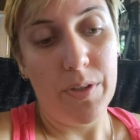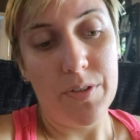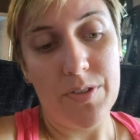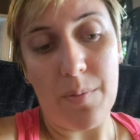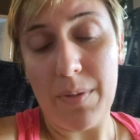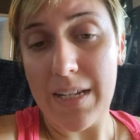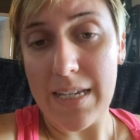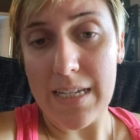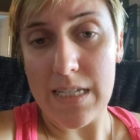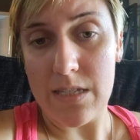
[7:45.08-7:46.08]

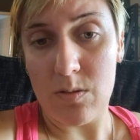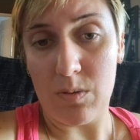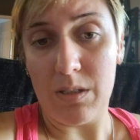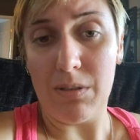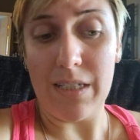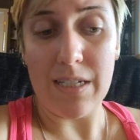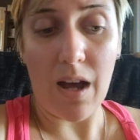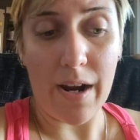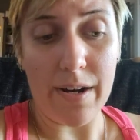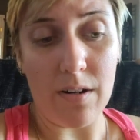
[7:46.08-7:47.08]
somebody is really, really
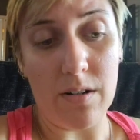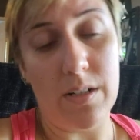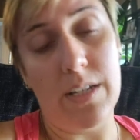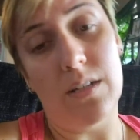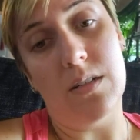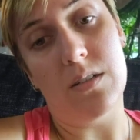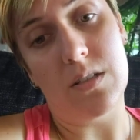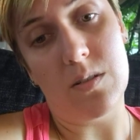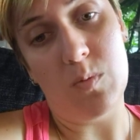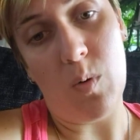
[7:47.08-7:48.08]
tired and
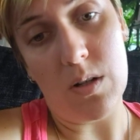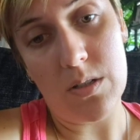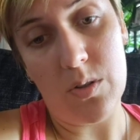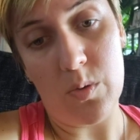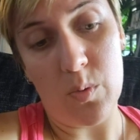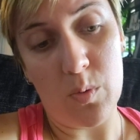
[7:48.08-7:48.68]
doesn't want to